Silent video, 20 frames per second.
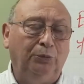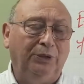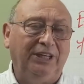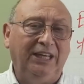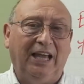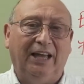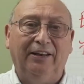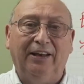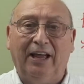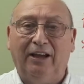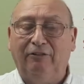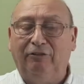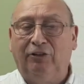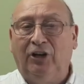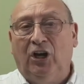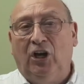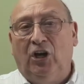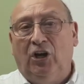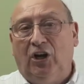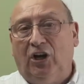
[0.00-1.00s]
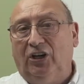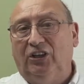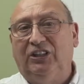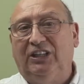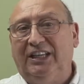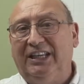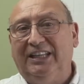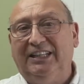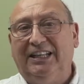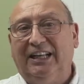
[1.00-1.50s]
We can have a
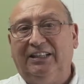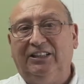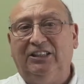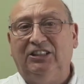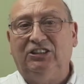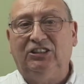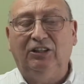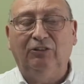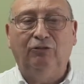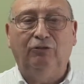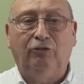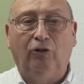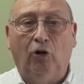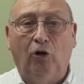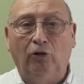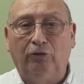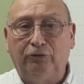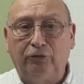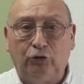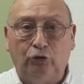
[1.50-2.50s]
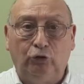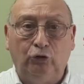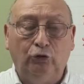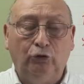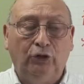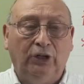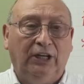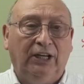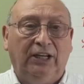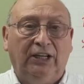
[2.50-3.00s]
key that is involved
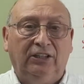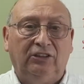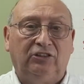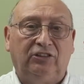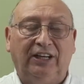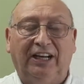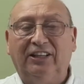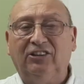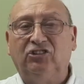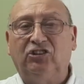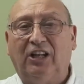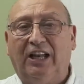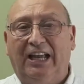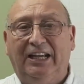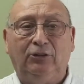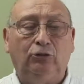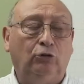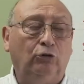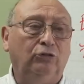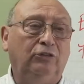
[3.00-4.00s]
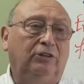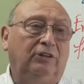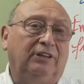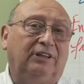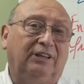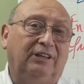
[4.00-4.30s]
to translate, to